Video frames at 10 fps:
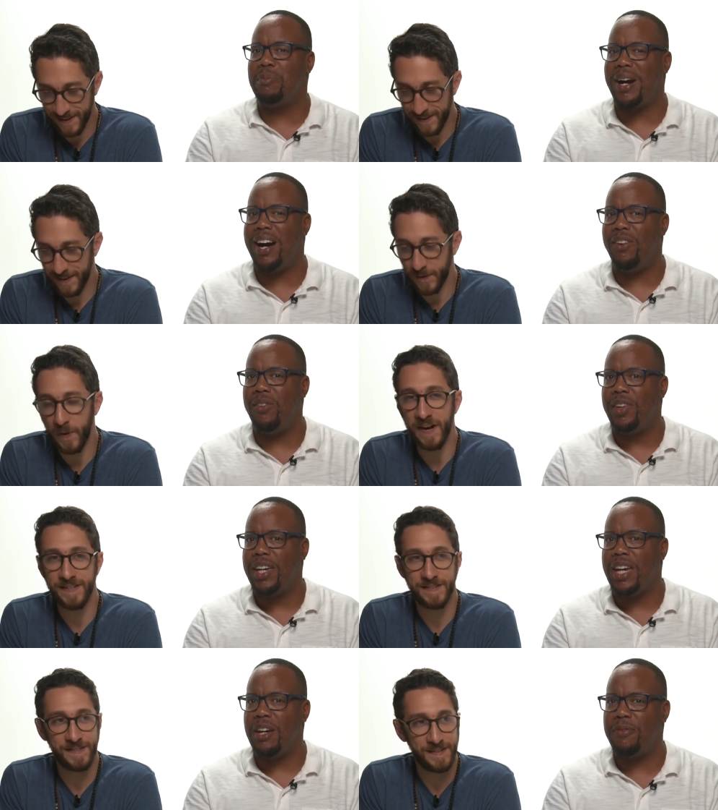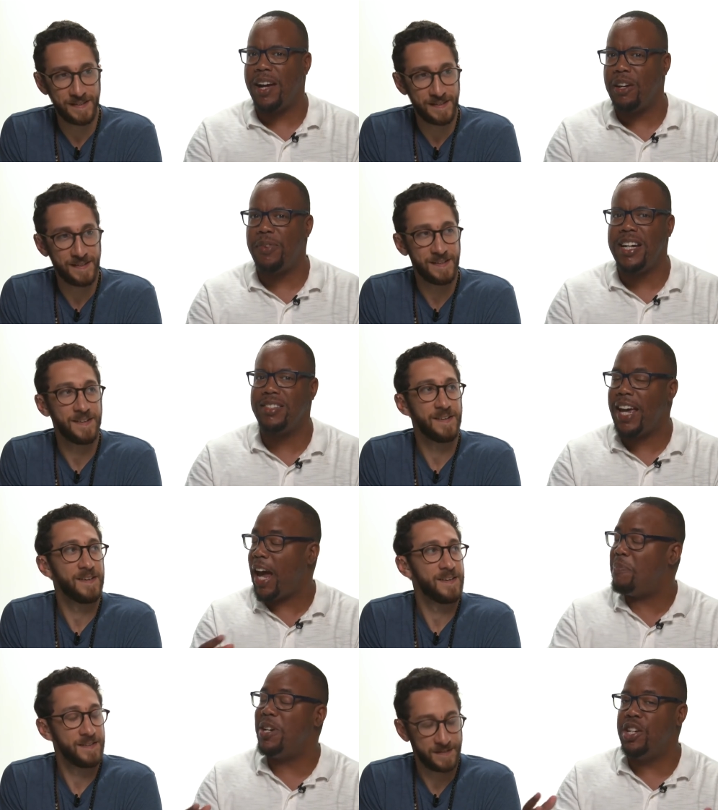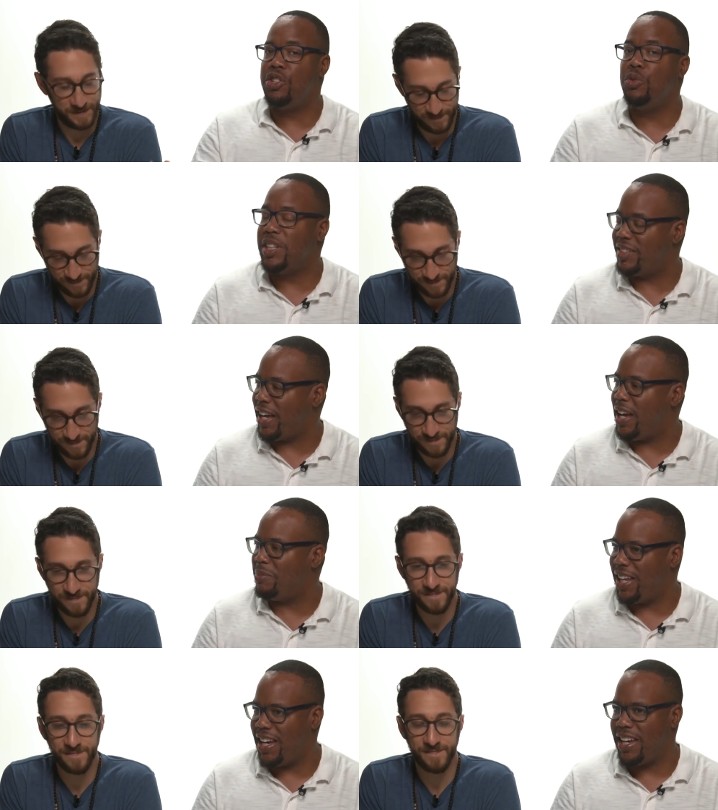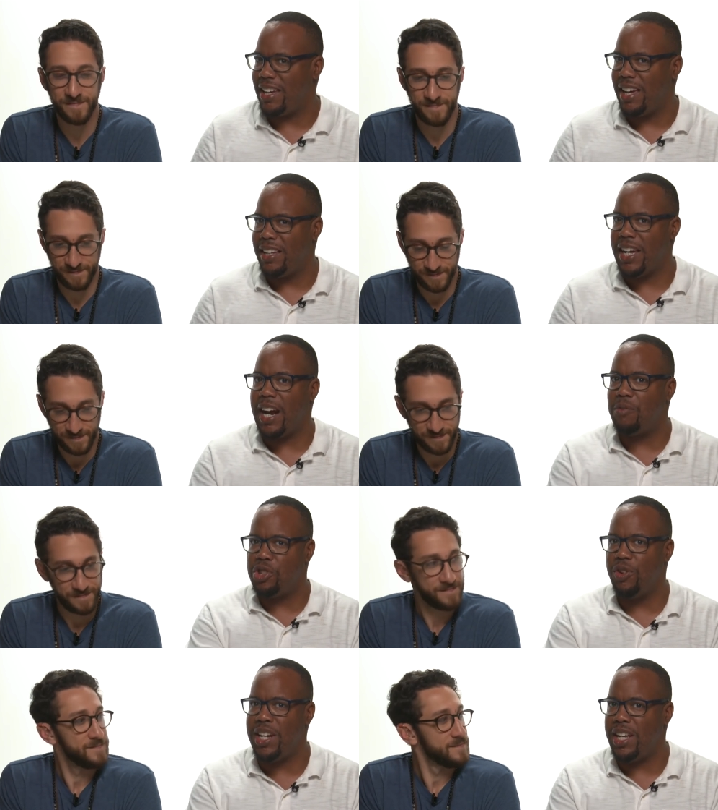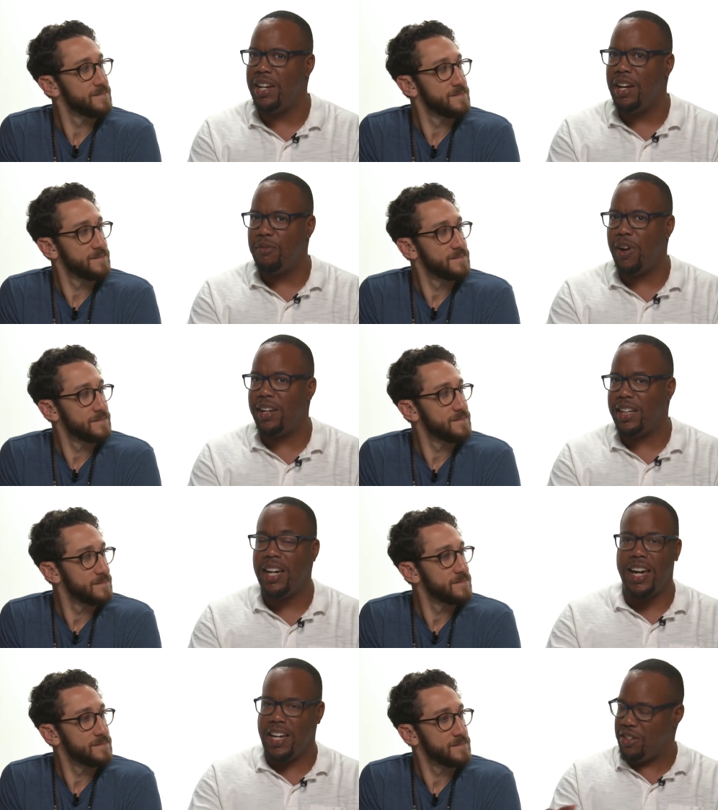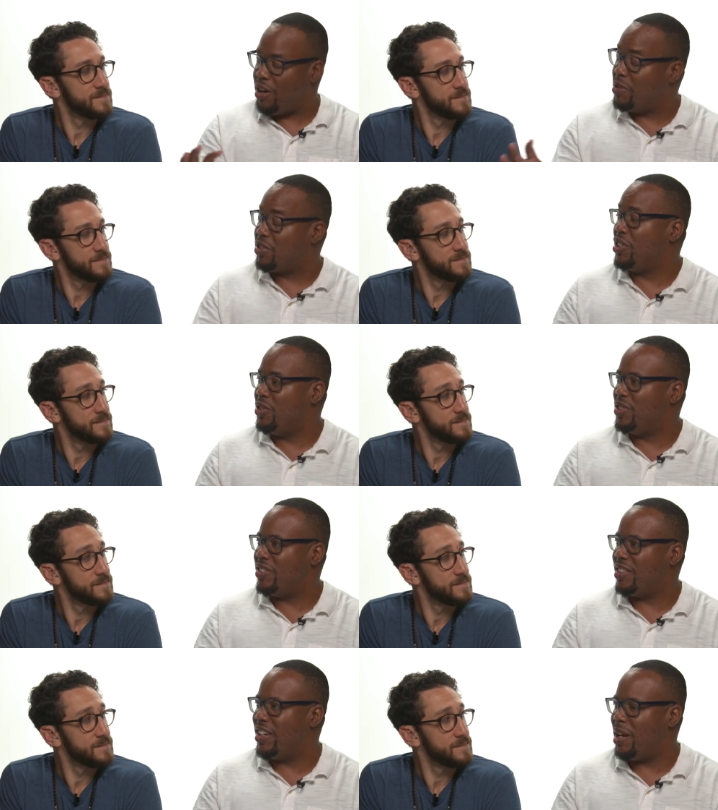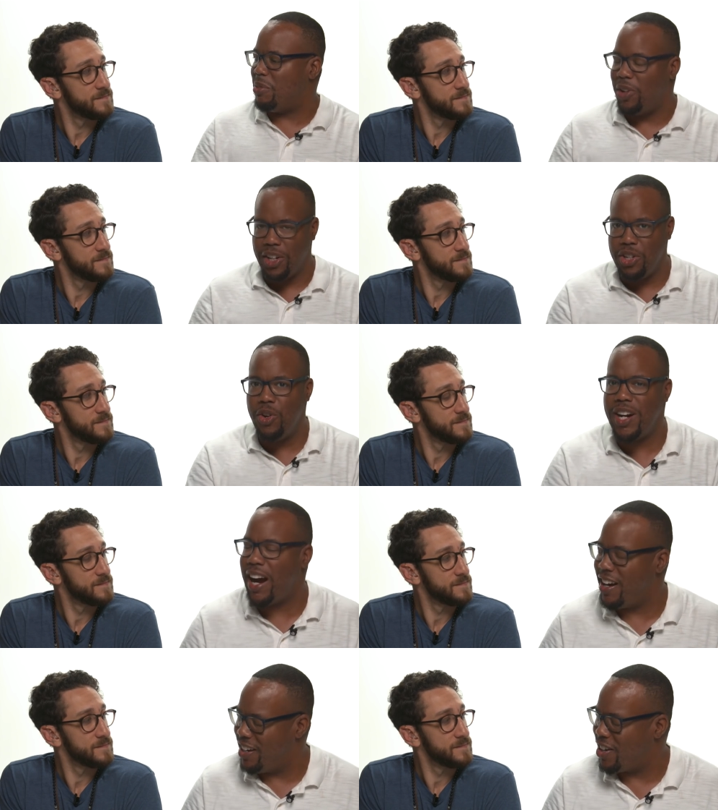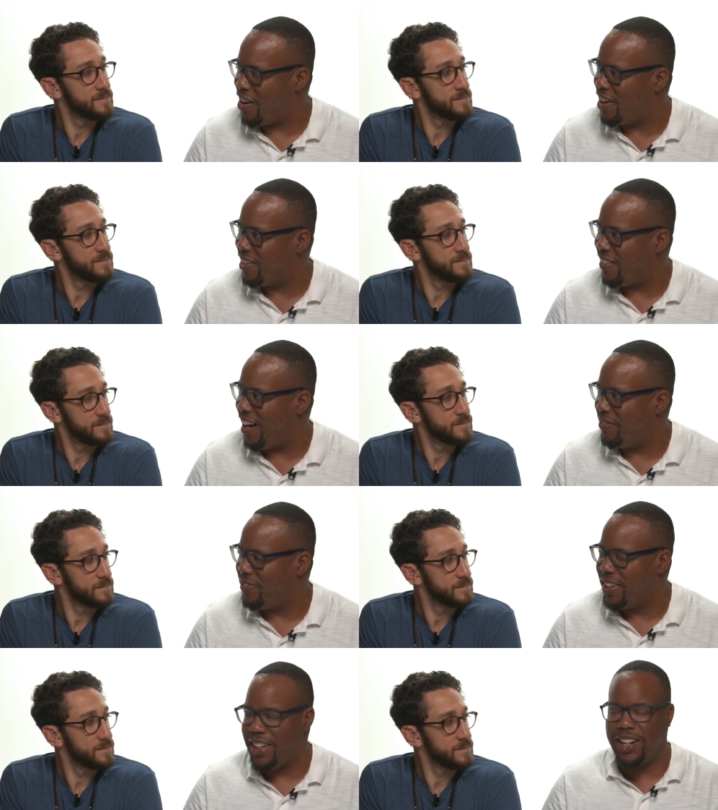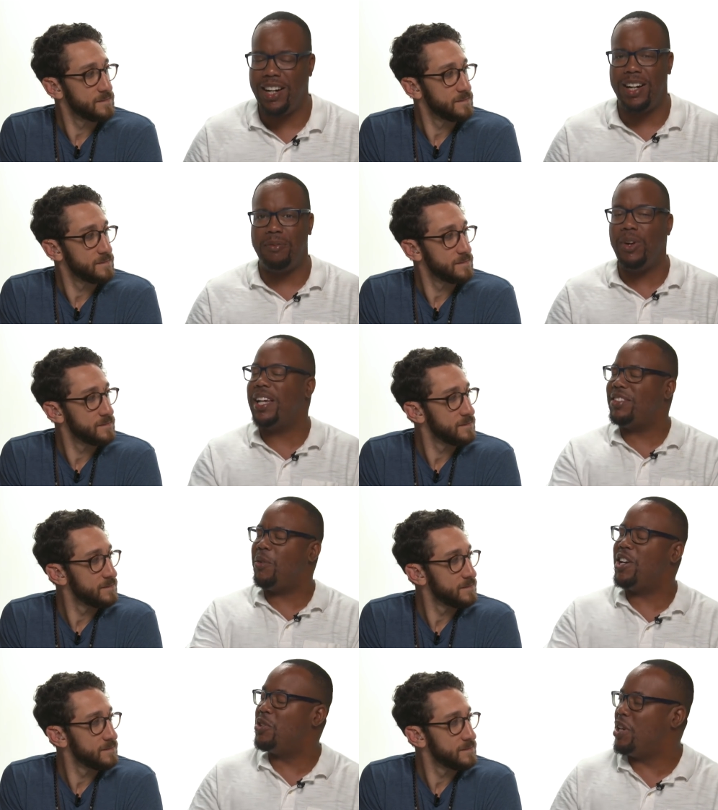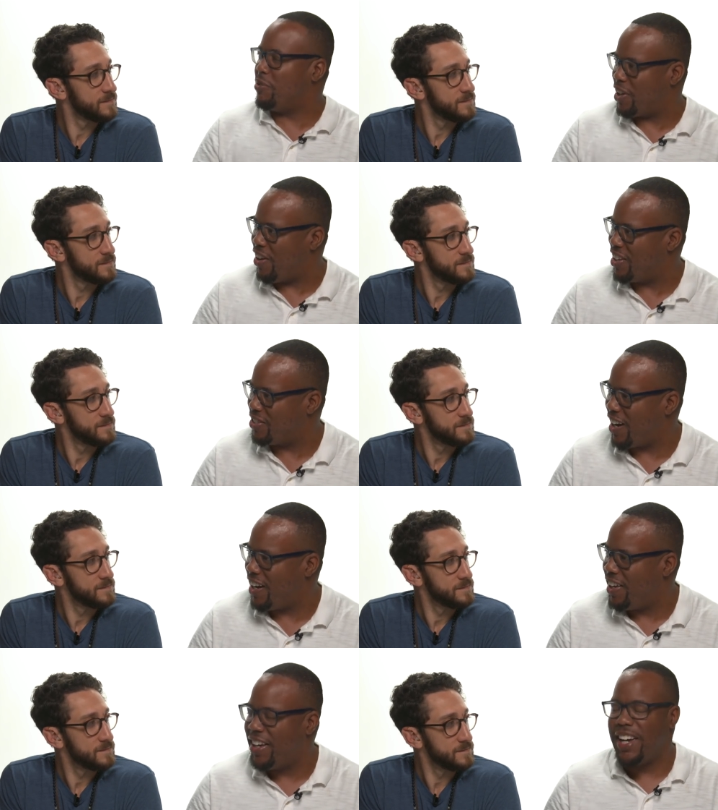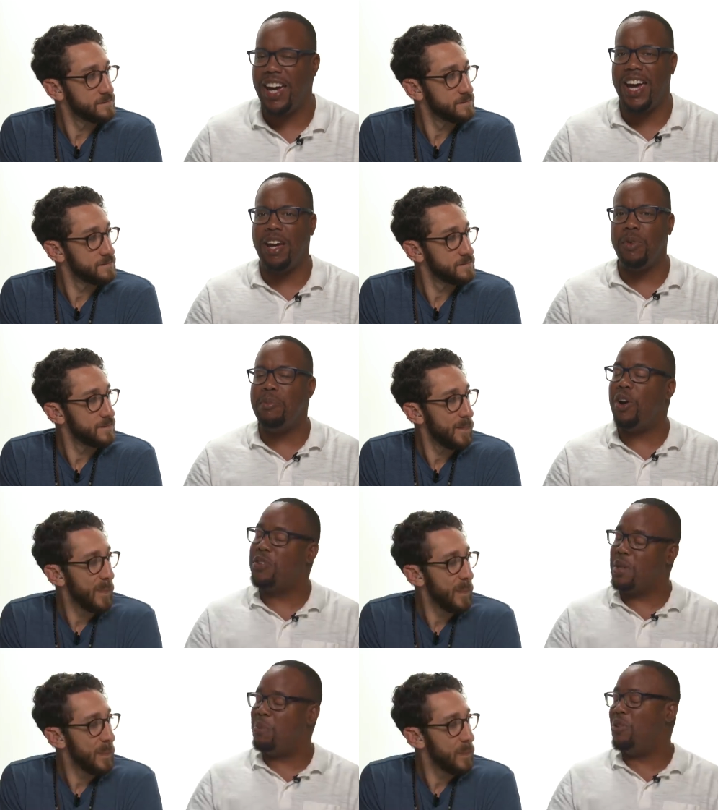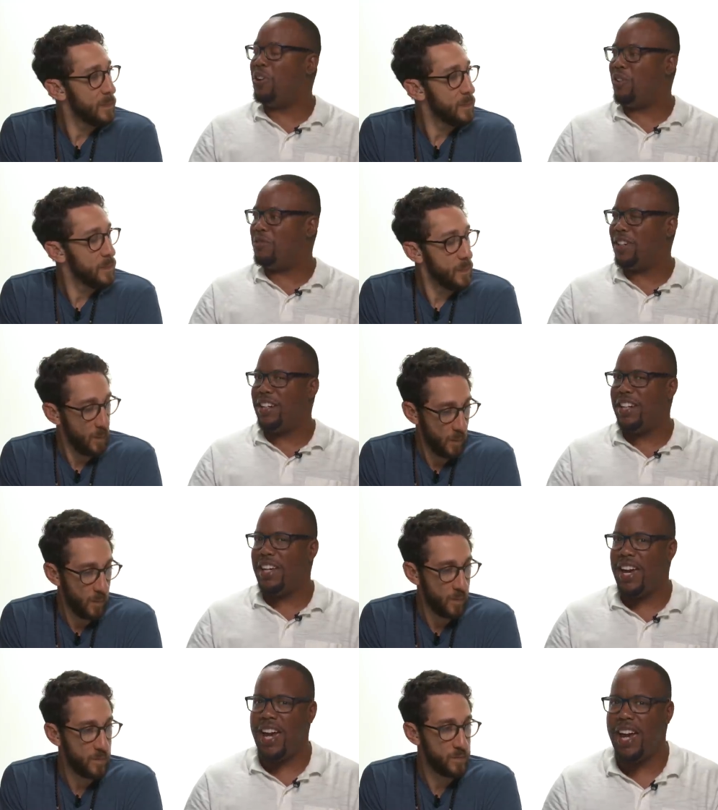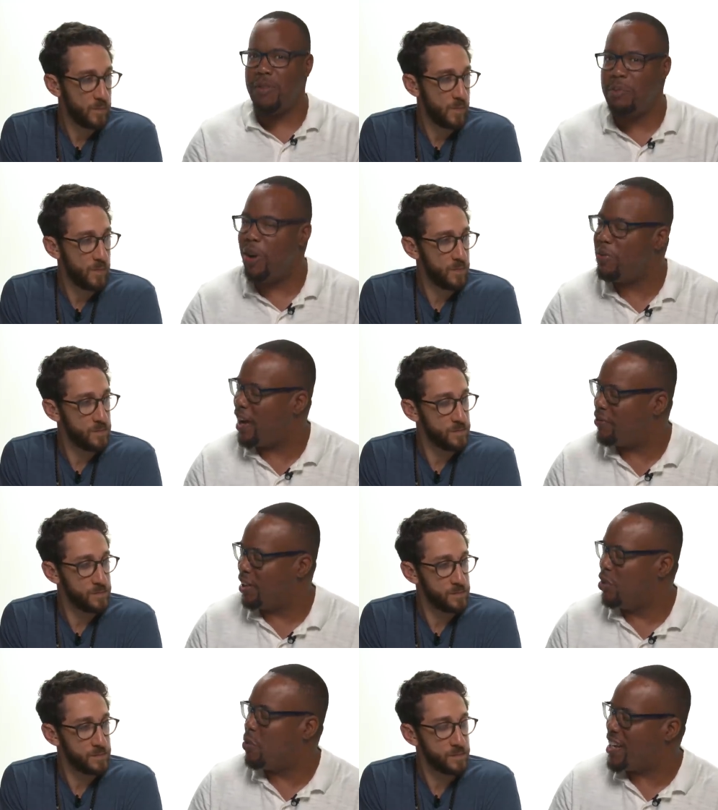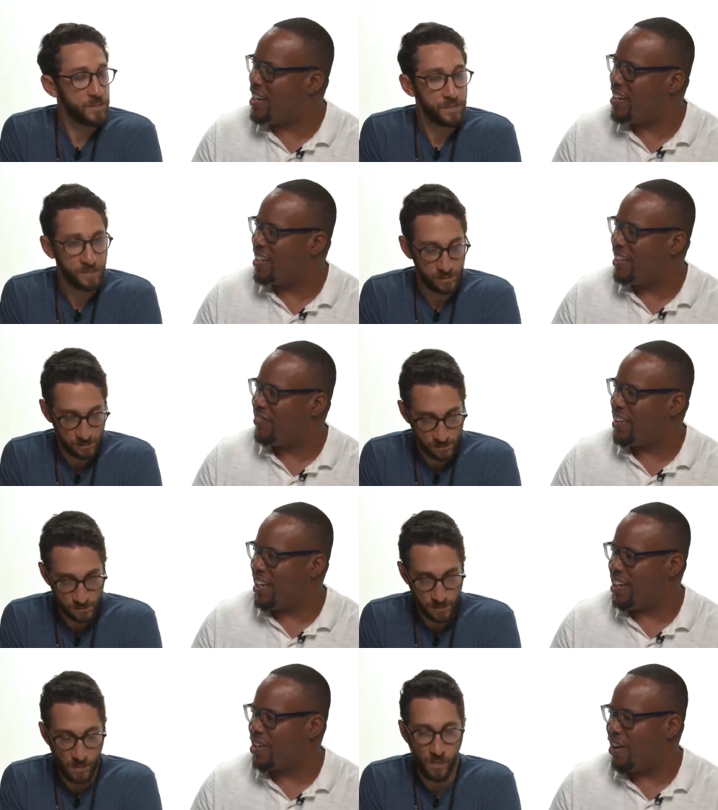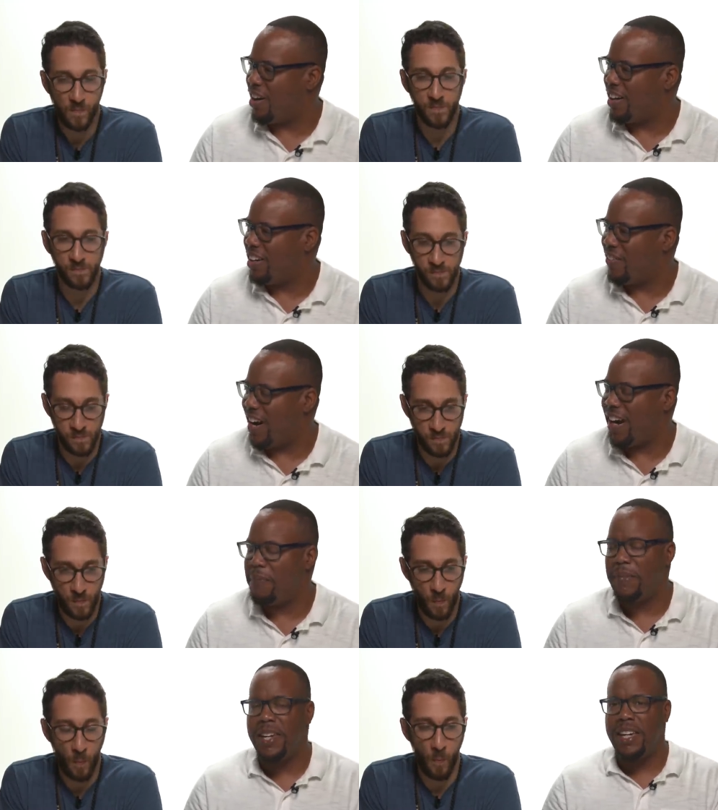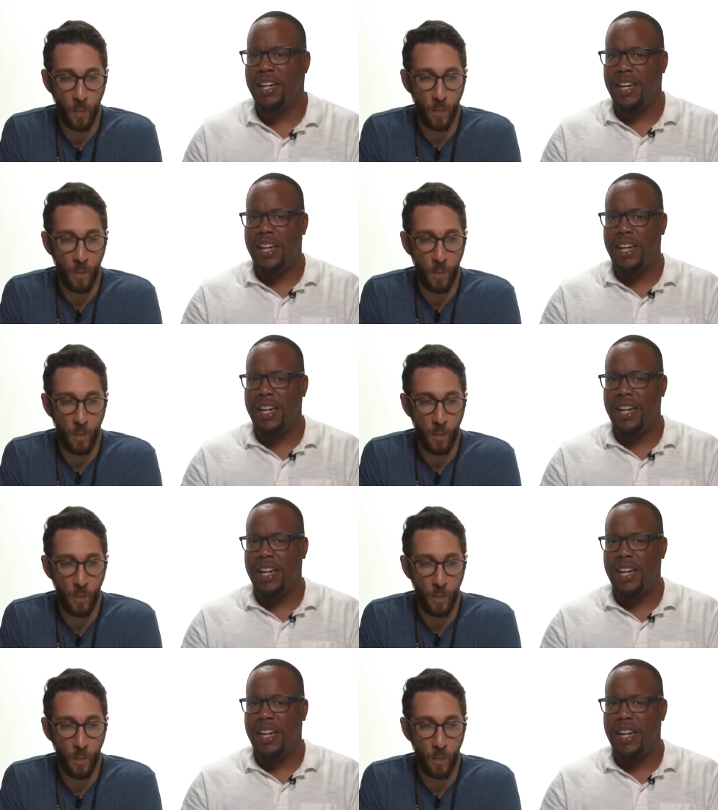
Speaker 1: about right. if I, if I just happen to do the same thing that I'm treated friendly. And you know, I'm just gonna use this example. You and I are in the car, right? Uh, well, let's say we're in two different cars, right? And we both get pulled over, mm. and we both have a little weed in the car, hmm. right? Mm-hmm.